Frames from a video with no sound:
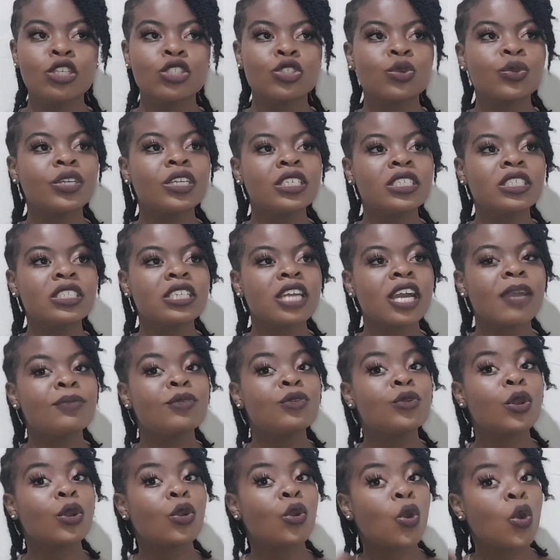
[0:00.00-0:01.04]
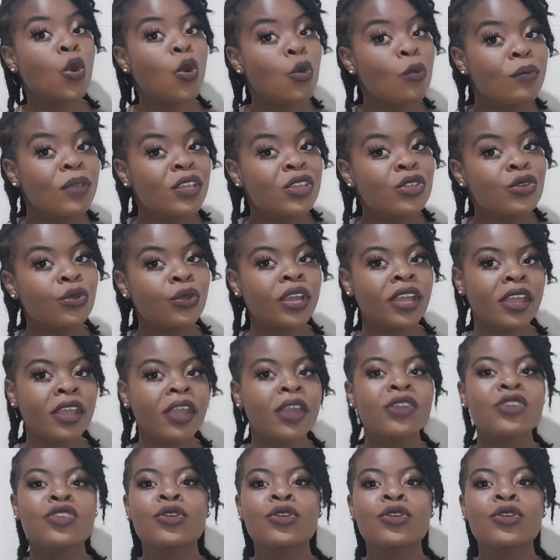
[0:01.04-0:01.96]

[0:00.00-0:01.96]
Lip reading: So each time you're combing your hair,